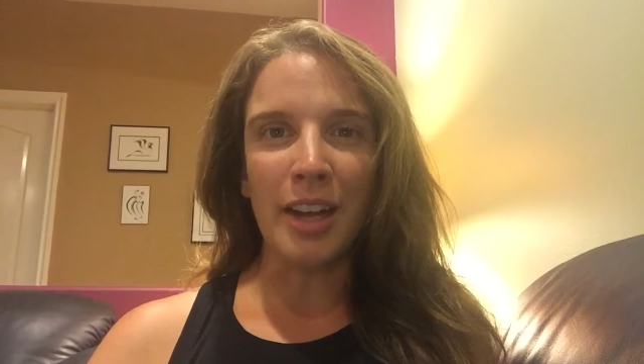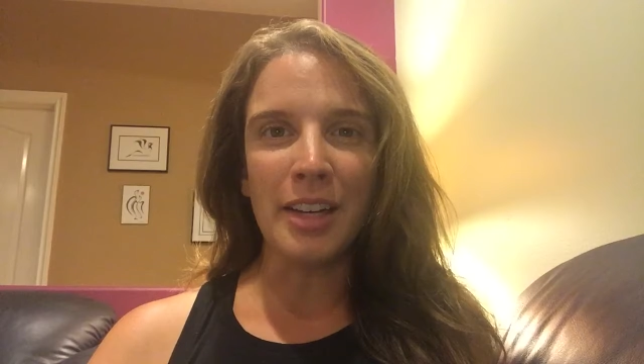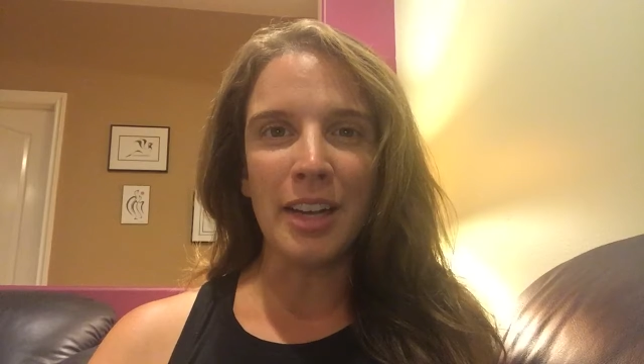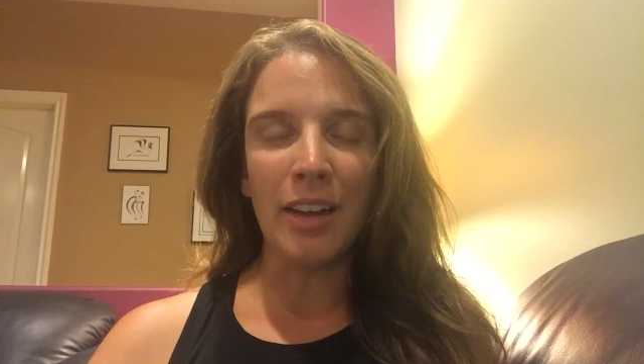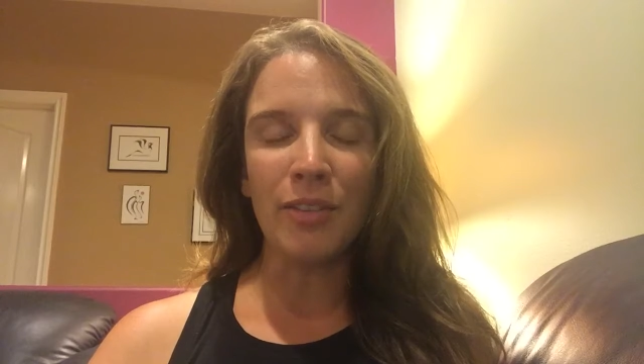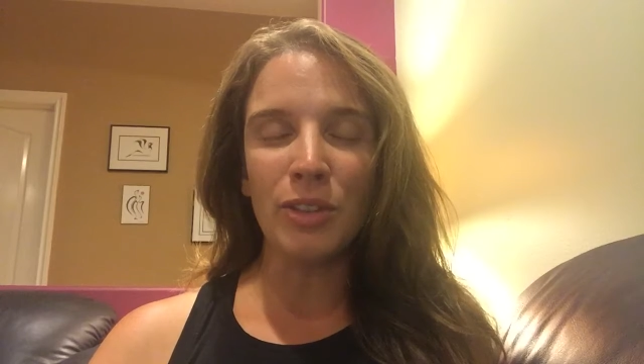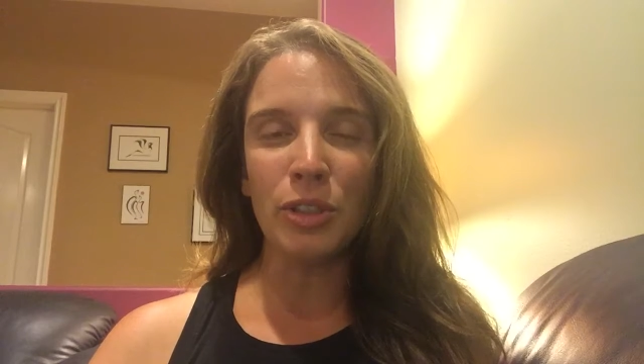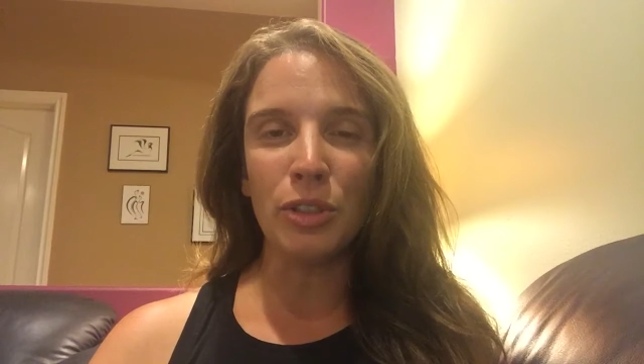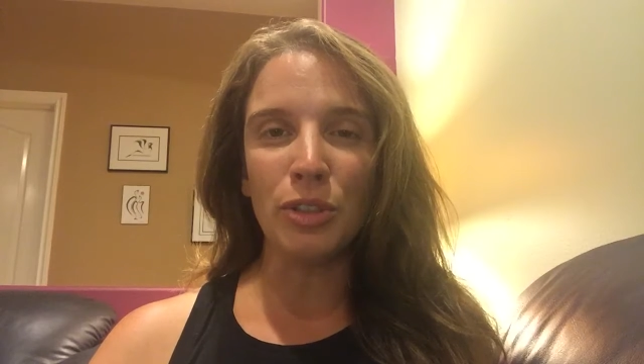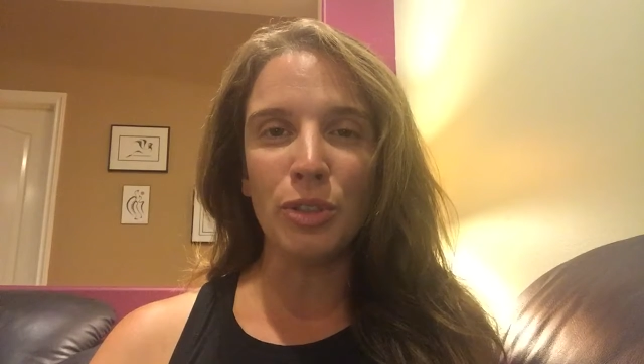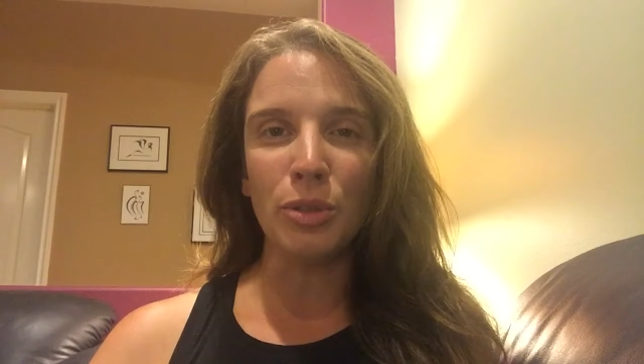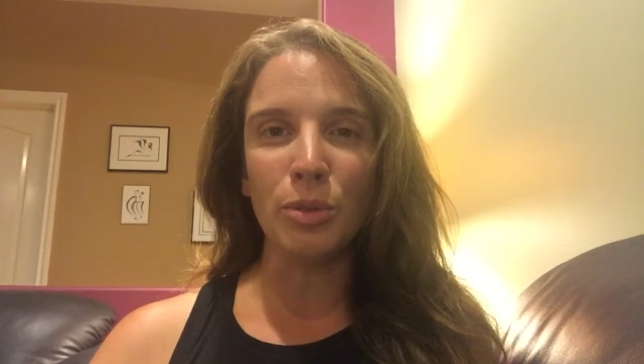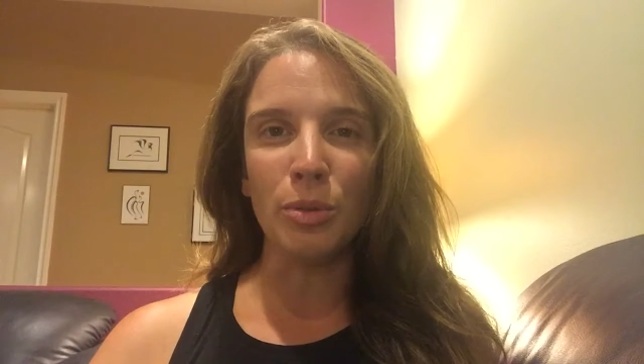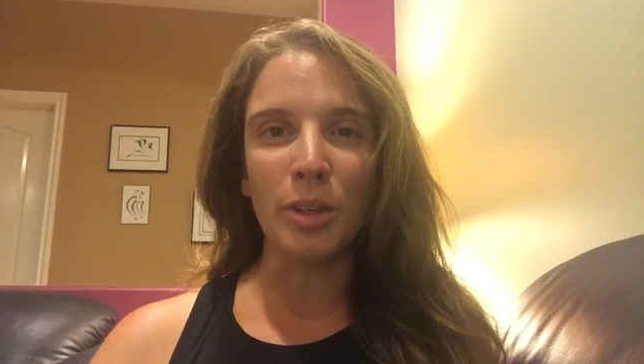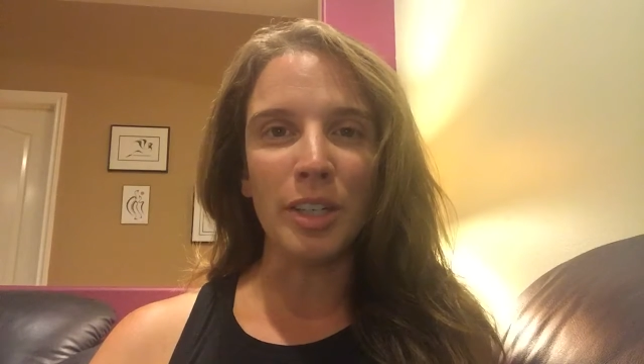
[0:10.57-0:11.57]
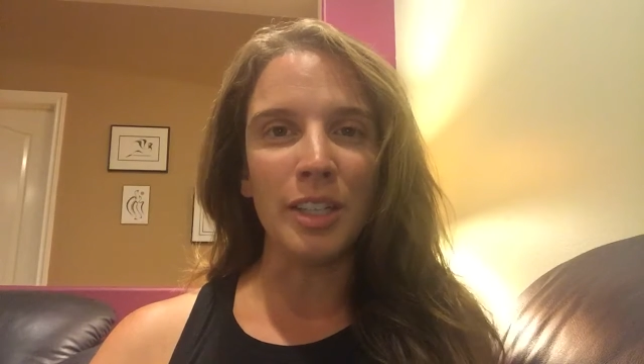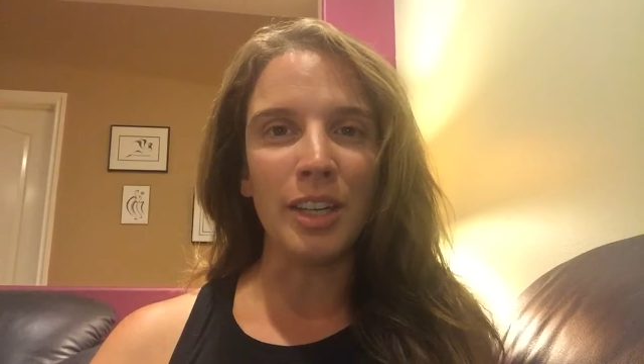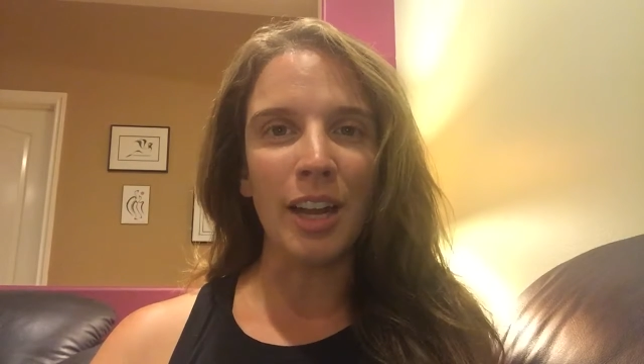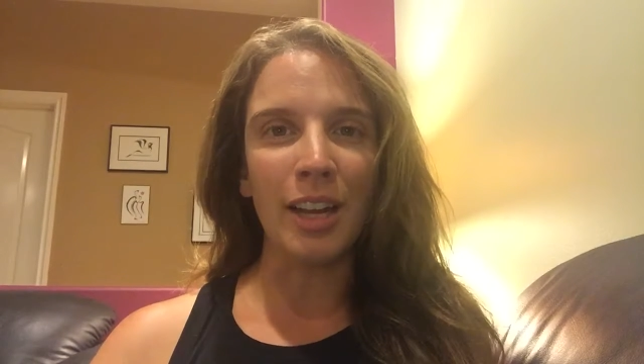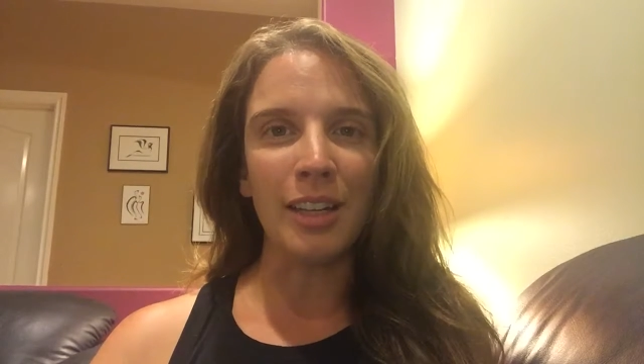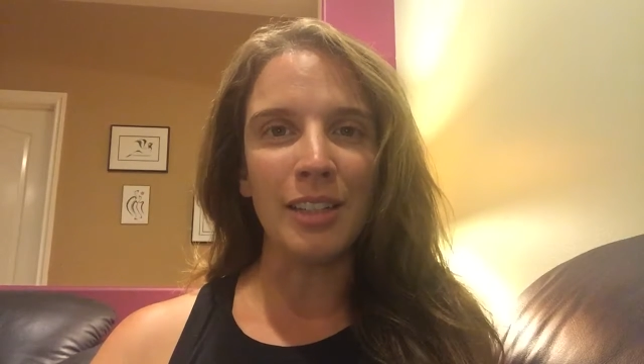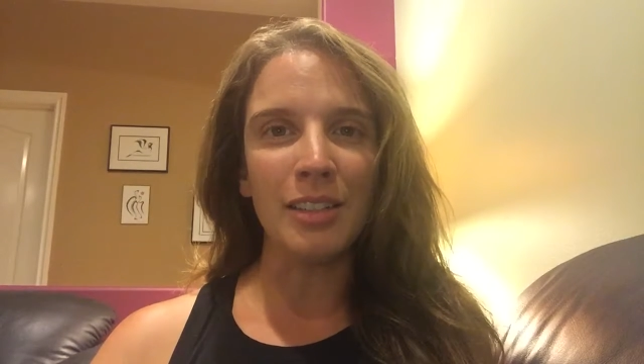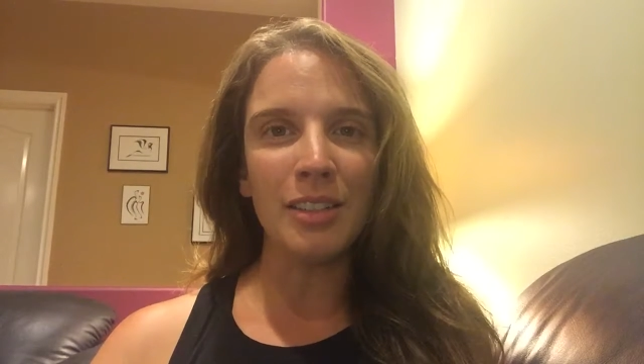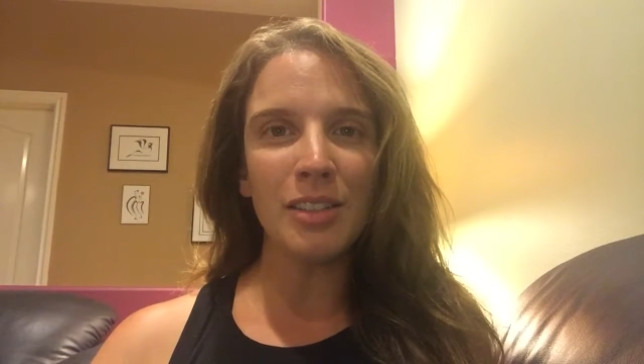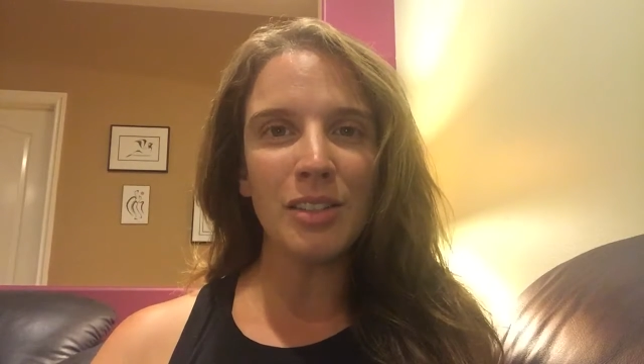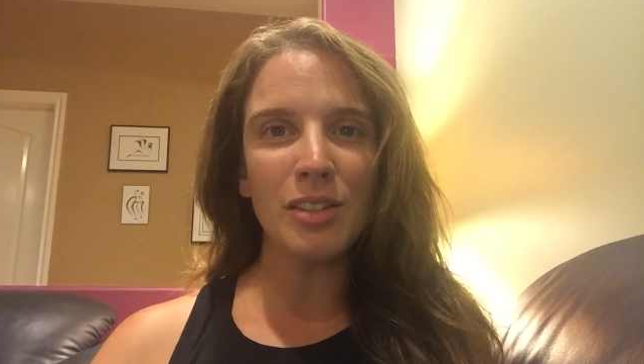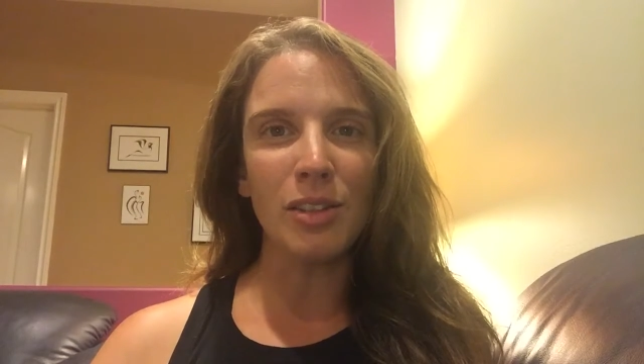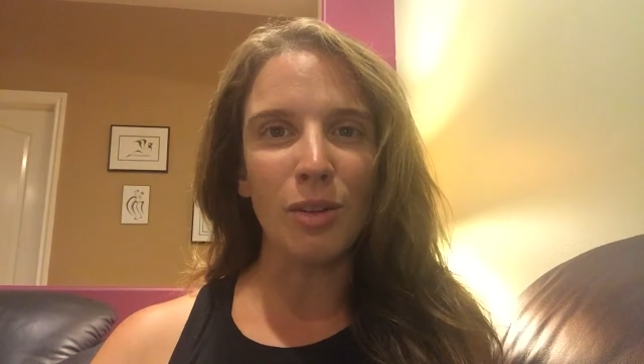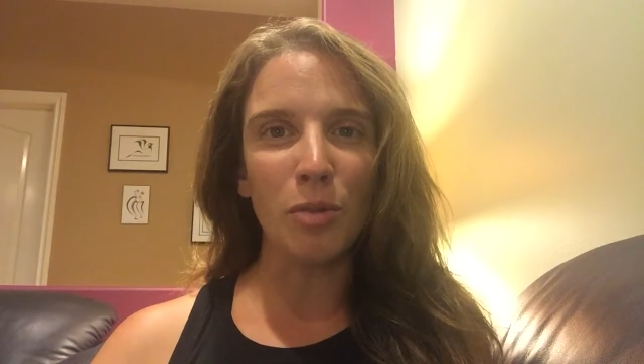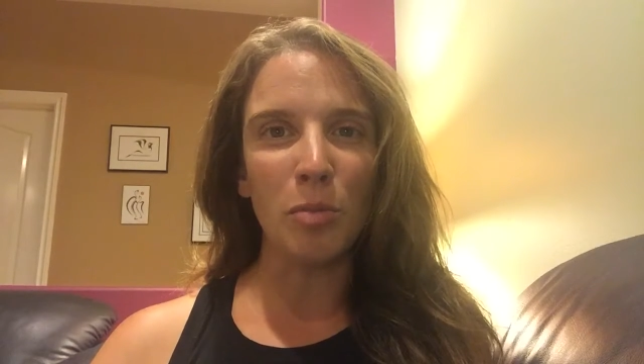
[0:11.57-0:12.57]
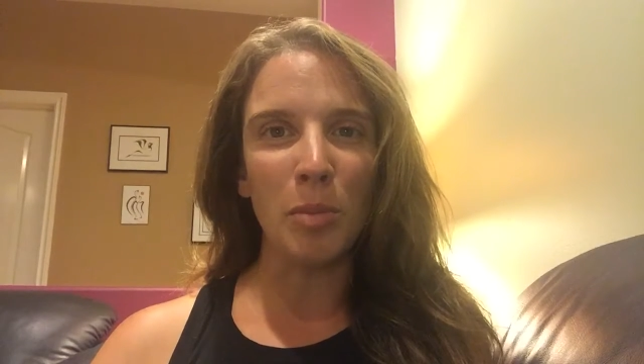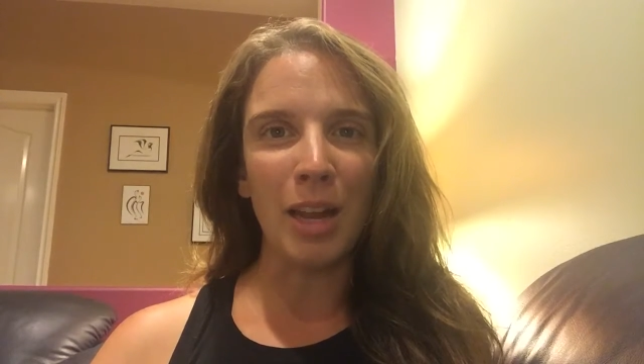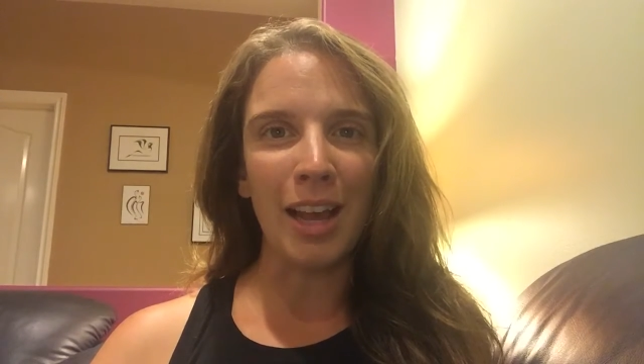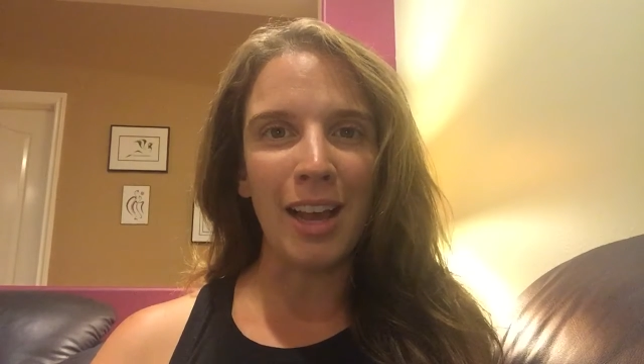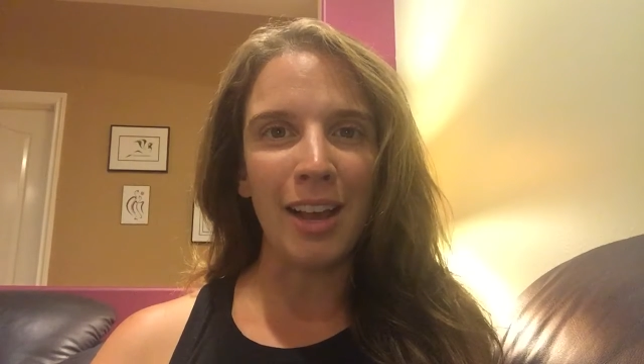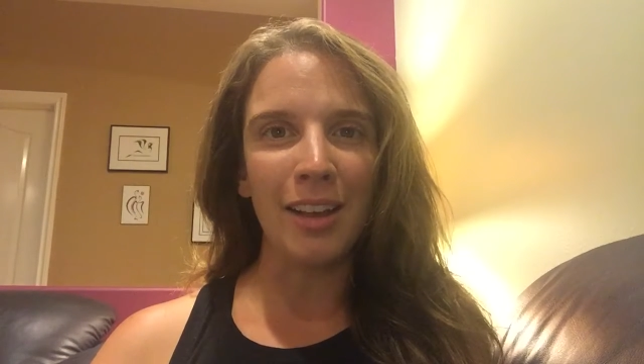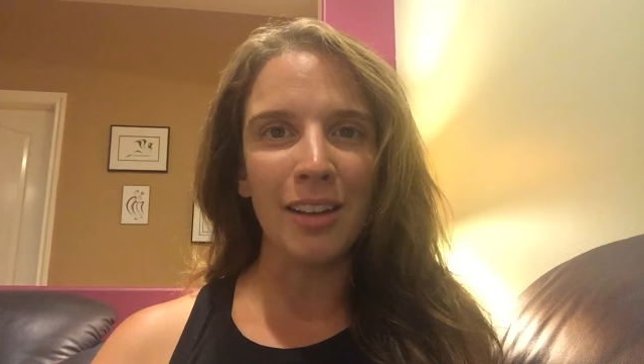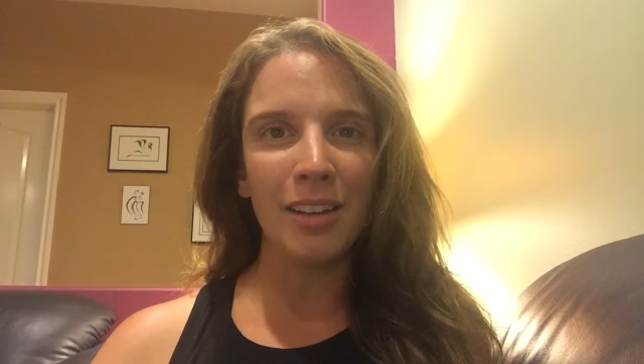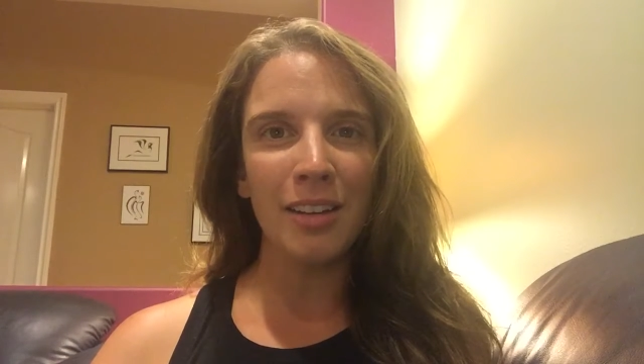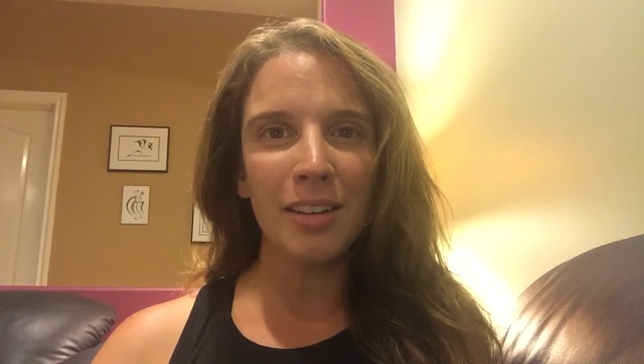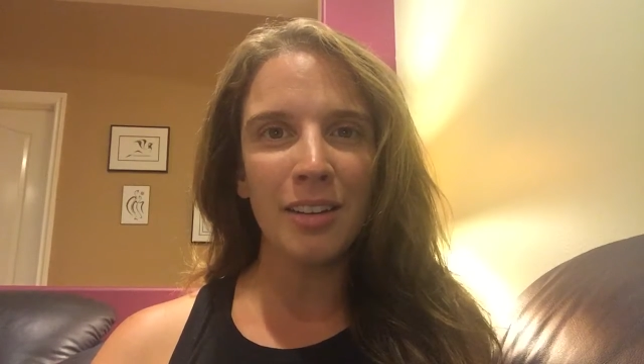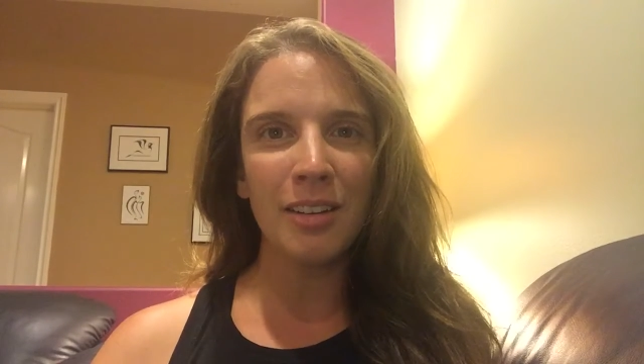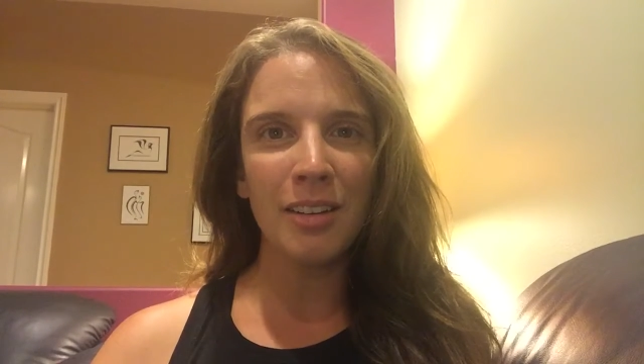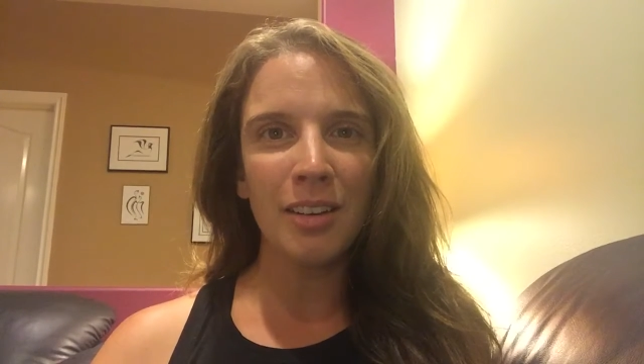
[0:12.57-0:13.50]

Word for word: I Never Knew a Night So Black